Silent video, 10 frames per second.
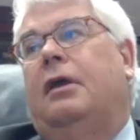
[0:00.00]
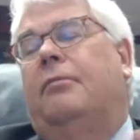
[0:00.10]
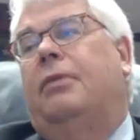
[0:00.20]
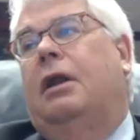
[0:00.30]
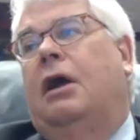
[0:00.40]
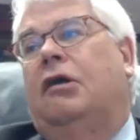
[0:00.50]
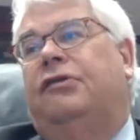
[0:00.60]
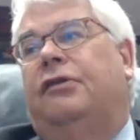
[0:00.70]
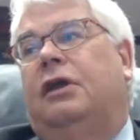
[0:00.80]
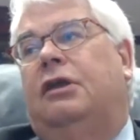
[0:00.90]
But I
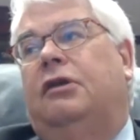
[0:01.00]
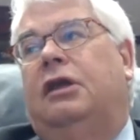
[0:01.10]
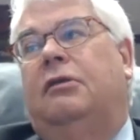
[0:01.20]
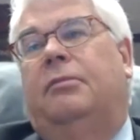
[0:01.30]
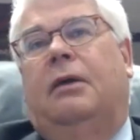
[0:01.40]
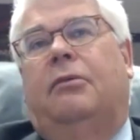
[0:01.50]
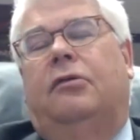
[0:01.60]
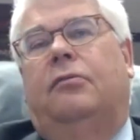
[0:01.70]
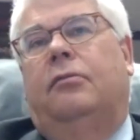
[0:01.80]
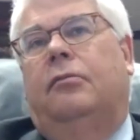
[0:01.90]
also think you need to be able
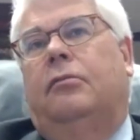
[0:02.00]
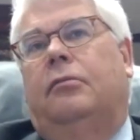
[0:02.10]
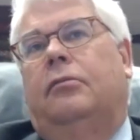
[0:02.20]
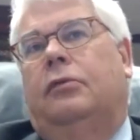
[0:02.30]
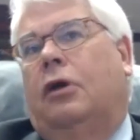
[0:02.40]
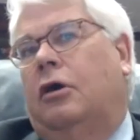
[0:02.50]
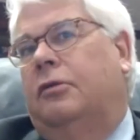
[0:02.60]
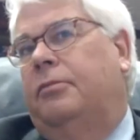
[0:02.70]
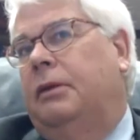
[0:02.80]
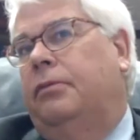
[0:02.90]
to talk
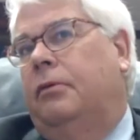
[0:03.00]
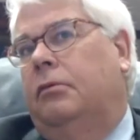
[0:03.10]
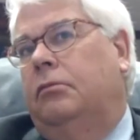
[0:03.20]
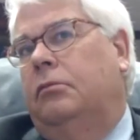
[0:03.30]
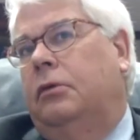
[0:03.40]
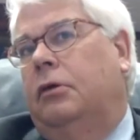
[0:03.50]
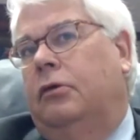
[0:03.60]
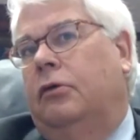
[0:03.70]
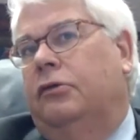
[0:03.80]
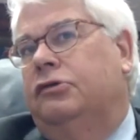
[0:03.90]
to people
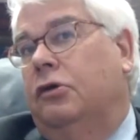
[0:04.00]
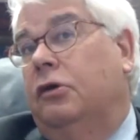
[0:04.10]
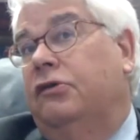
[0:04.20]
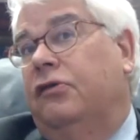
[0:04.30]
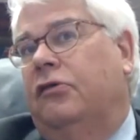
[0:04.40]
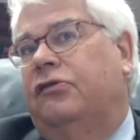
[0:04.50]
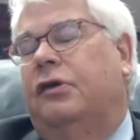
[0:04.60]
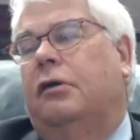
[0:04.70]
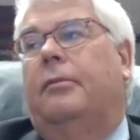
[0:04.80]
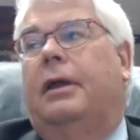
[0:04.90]
on the juries also.